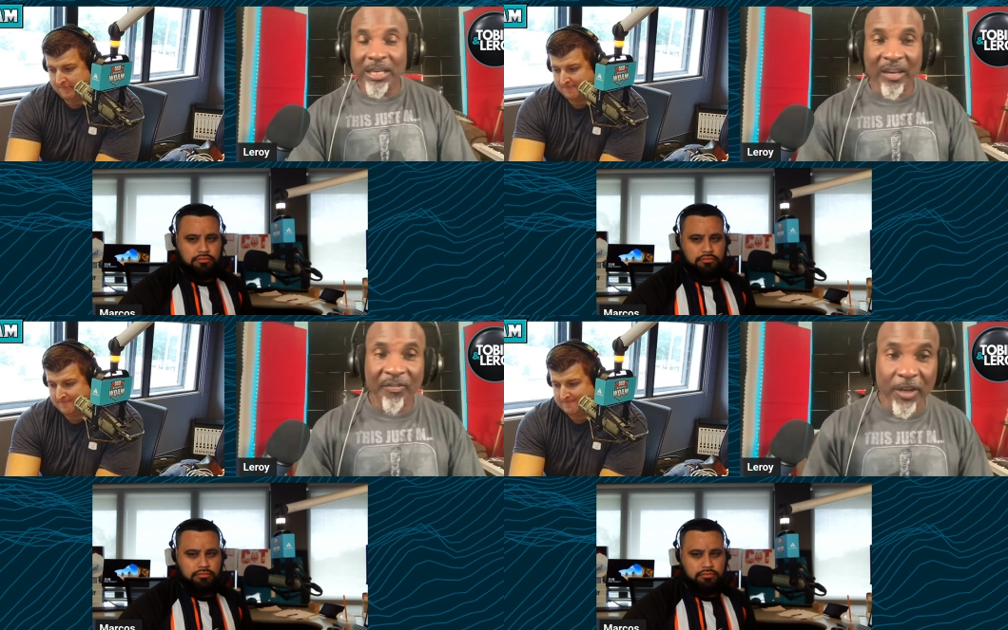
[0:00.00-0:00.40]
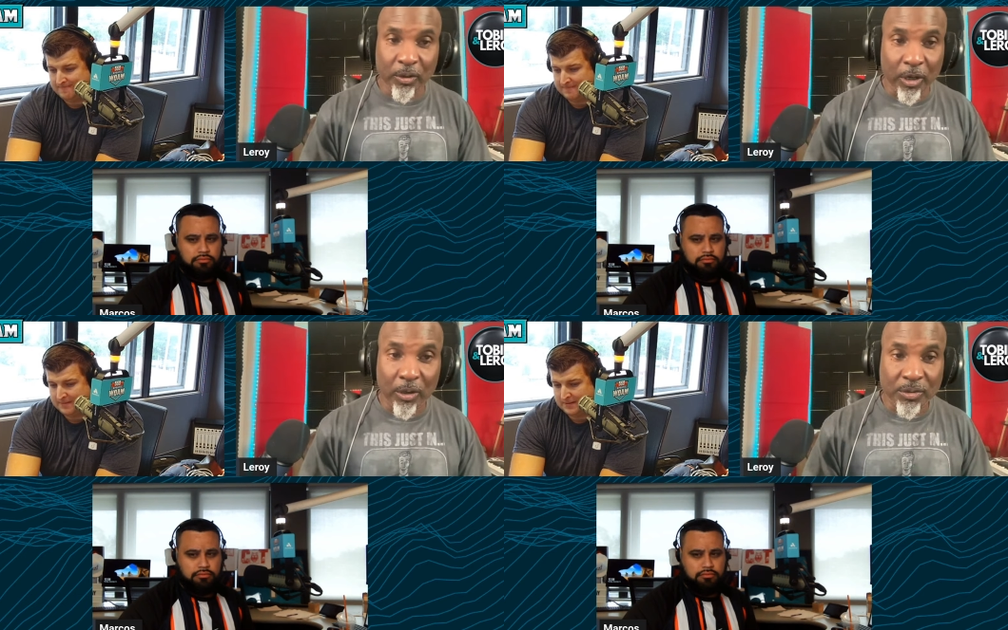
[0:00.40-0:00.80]
Speaker 1: kicked
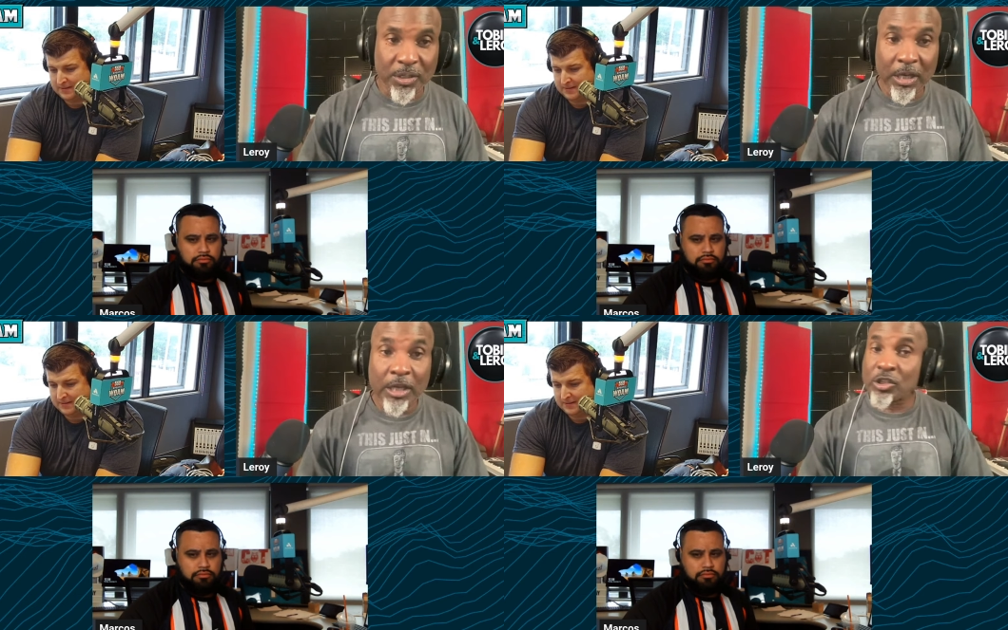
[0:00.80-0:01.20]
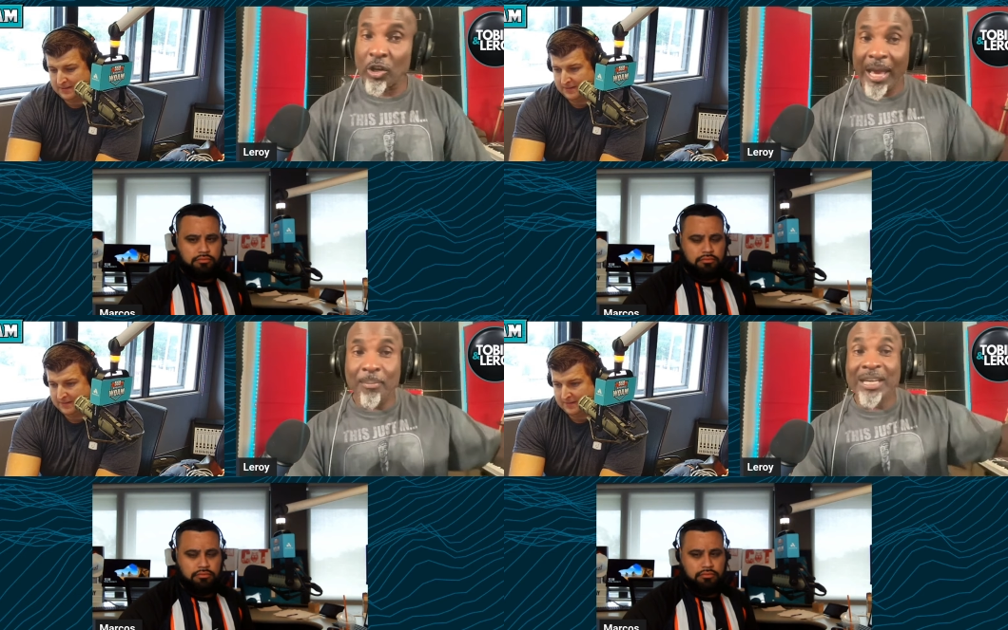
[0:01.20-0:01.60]
field goals. So
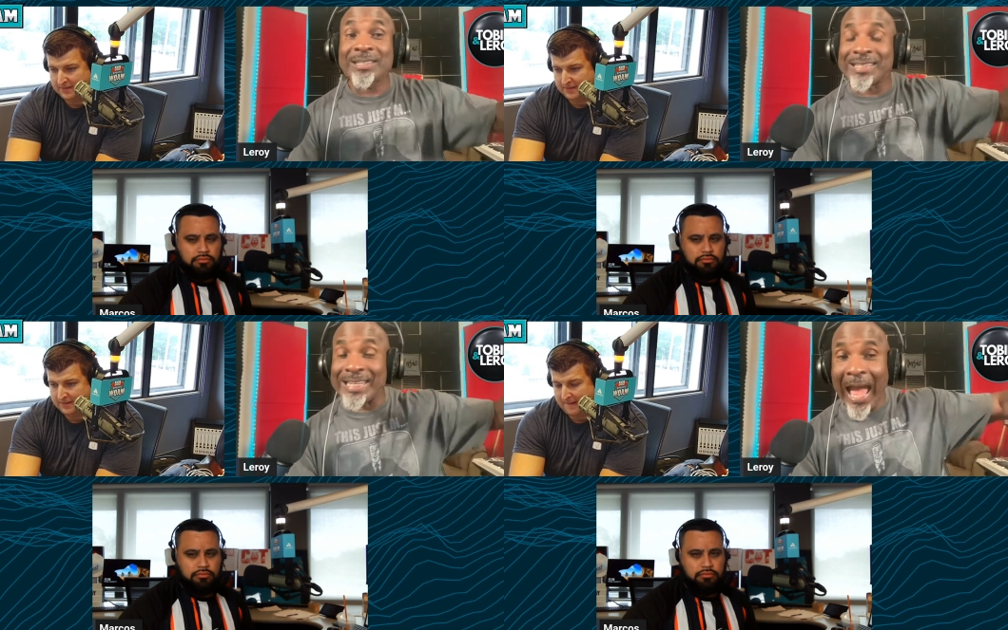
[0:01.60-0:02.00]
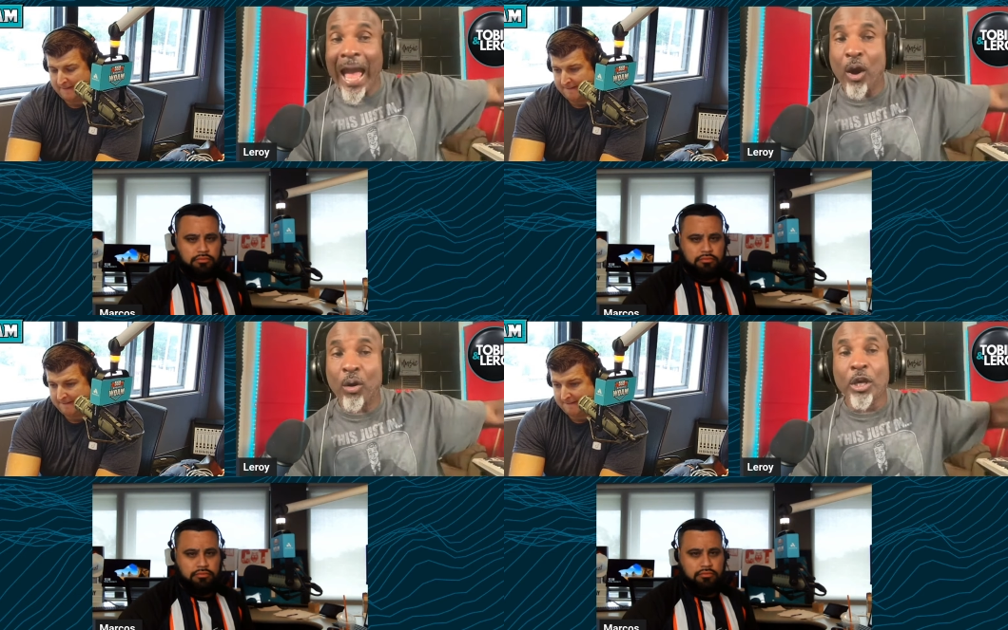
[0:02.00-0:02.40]
that means
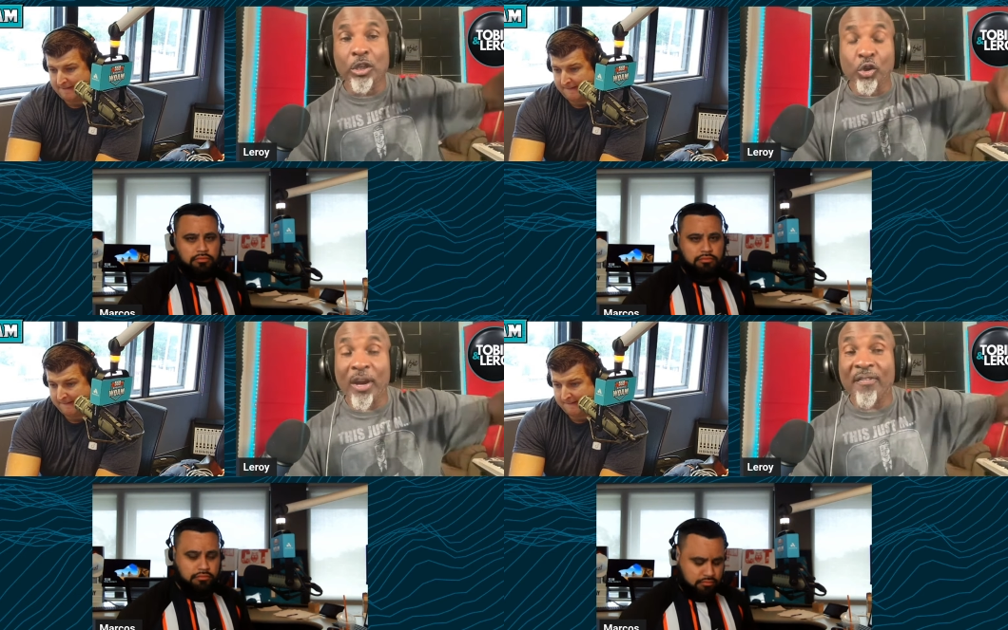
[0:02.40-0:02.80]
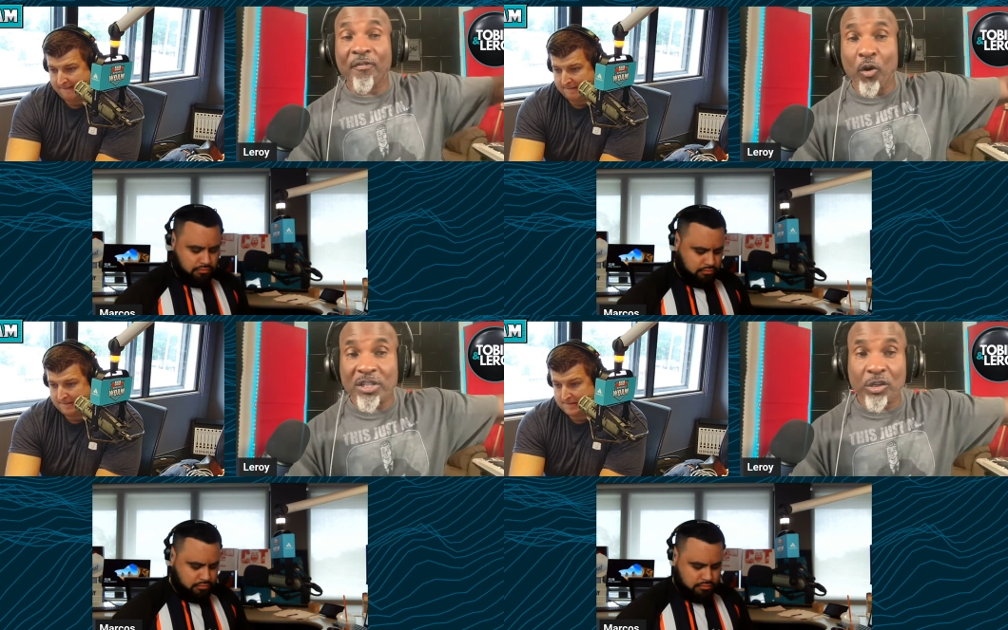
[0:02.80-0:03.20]
now you have
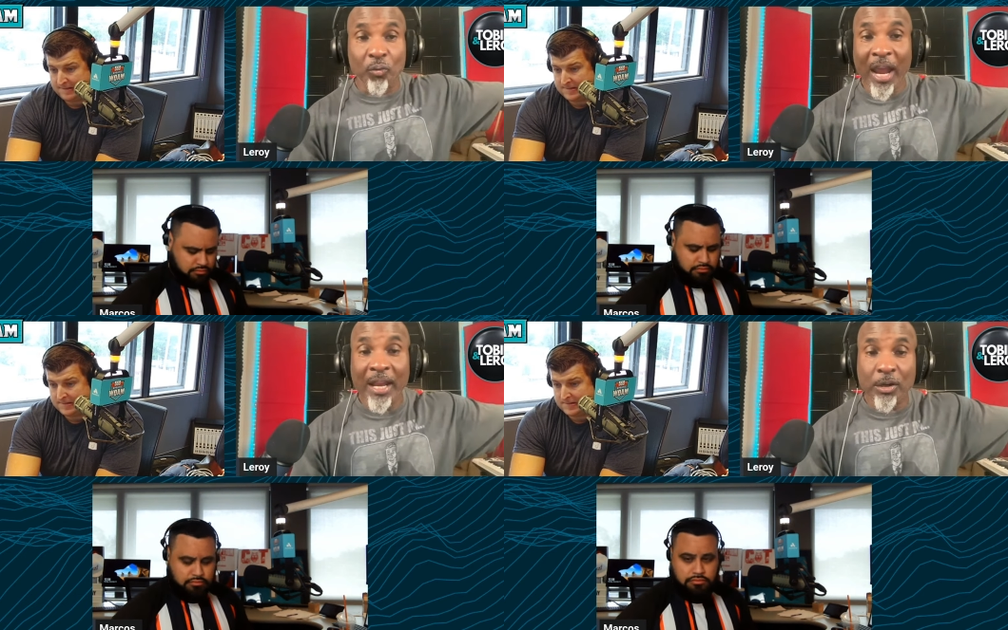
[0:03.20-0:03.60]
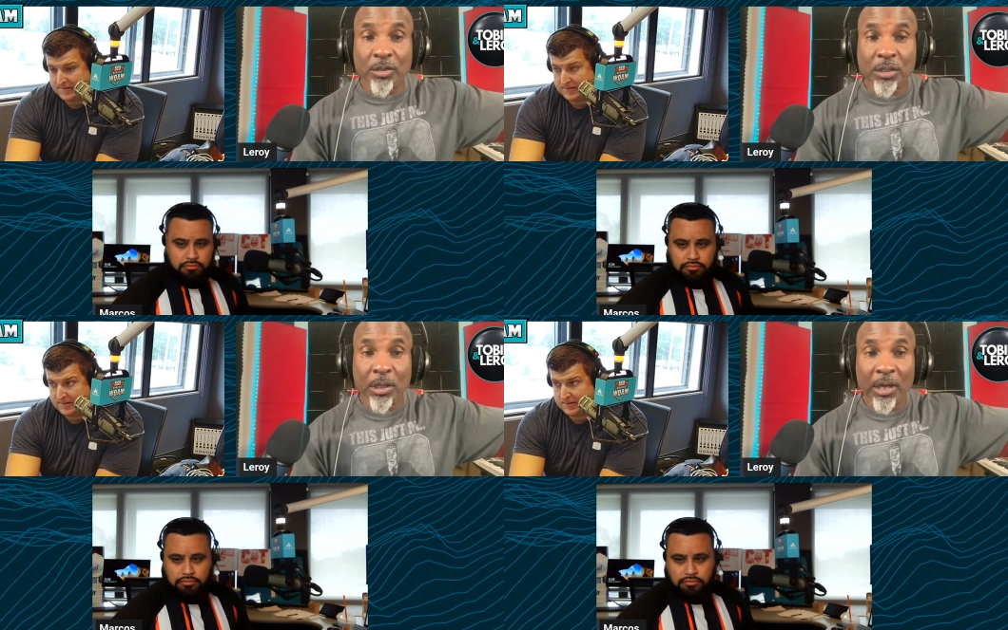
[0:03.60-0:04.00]
forced the
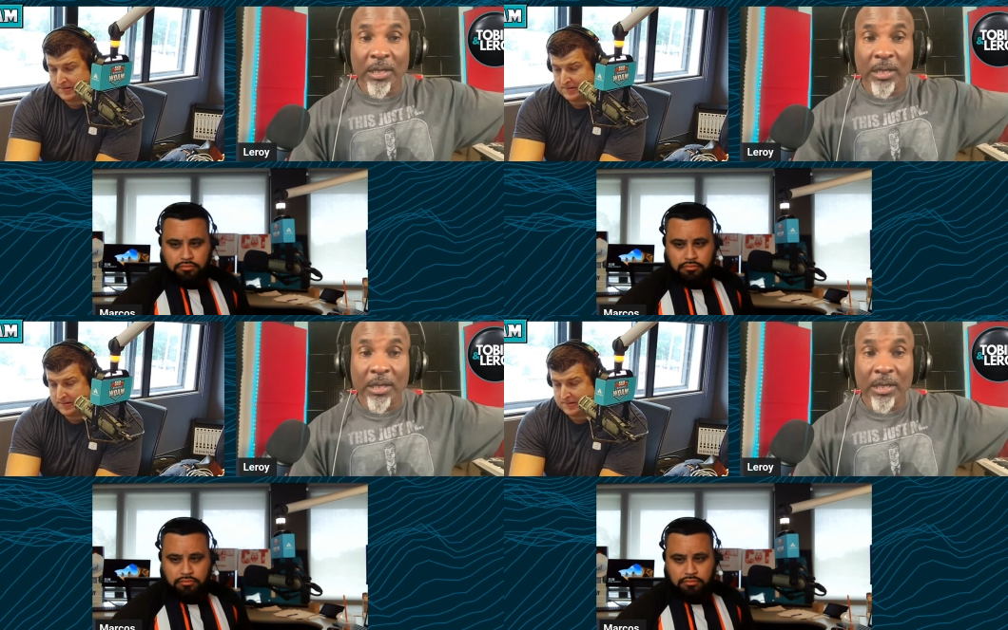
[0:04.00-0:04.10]
Raiders